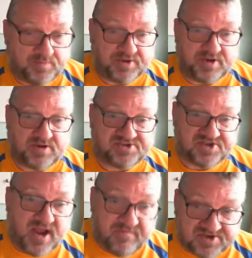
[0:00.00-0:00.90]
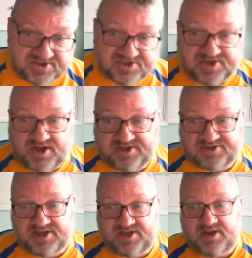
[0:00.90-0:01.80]
because in every
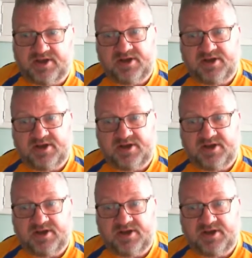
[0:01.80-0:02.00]
society,